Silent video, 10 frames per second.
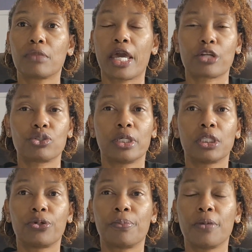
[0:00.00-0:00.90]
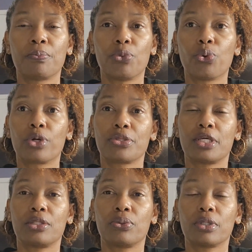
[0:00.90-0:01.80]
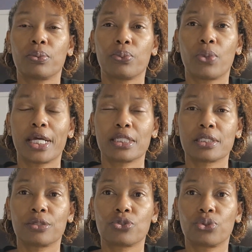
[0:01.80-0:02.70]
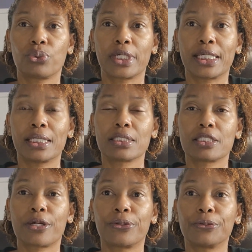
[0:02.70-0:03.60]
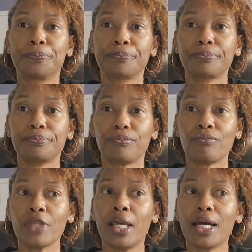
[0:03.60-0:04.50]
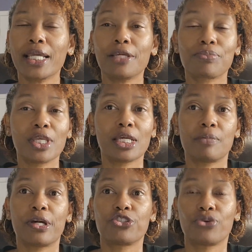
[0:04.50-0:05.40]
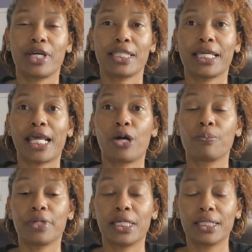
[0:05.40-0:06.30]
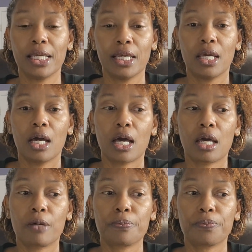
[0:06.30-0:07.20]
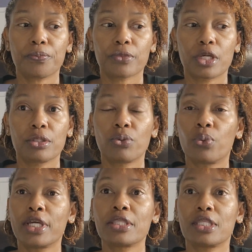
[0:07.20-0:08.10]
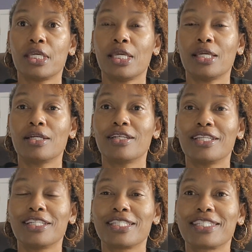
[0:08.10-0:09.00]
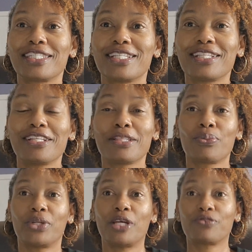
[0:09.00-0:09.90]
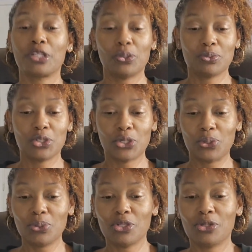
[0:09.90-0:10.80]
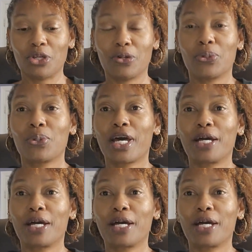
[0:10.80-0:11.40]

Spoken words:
actually a little bit more than the YSL toy. So I am thinking about trying that out. But the one thing is, whenever you do, you know,